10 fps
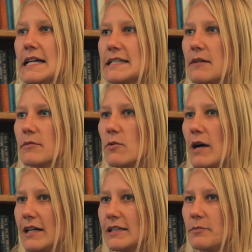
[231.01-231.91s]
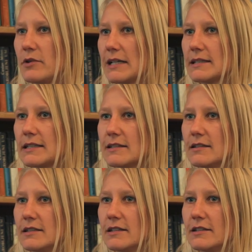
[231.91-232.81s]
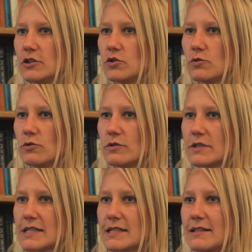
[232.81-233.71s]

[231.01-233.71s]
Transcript: some quite practical tools